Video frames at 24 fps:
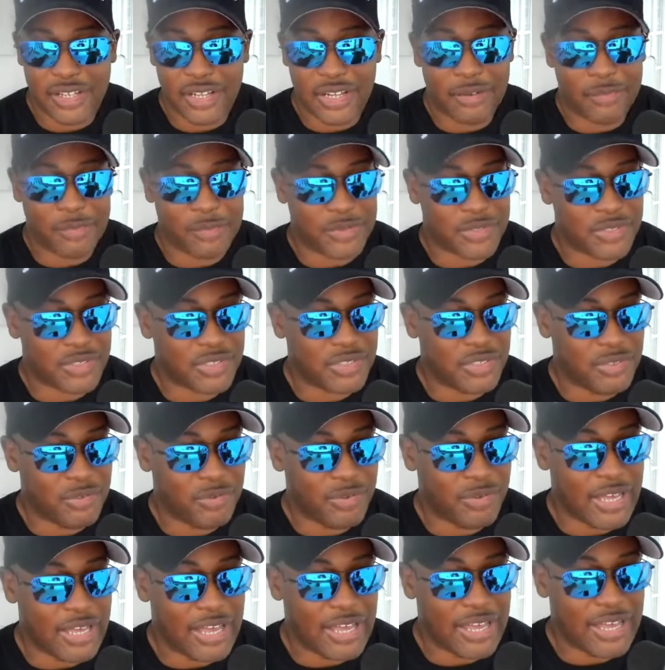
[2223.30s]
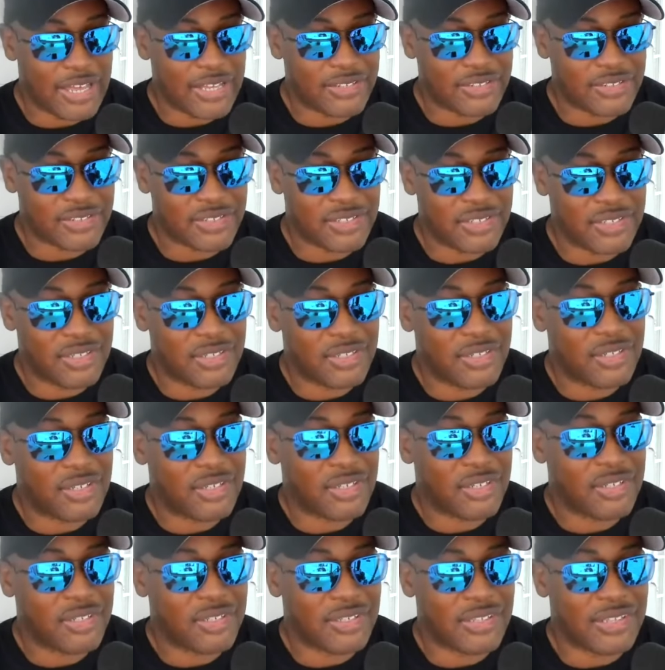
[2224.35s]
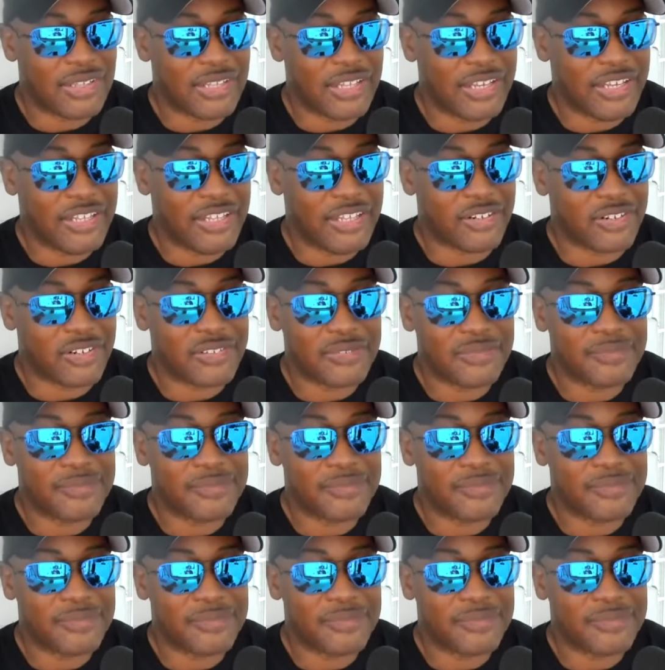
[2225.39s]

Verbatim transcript: I will see you guys later.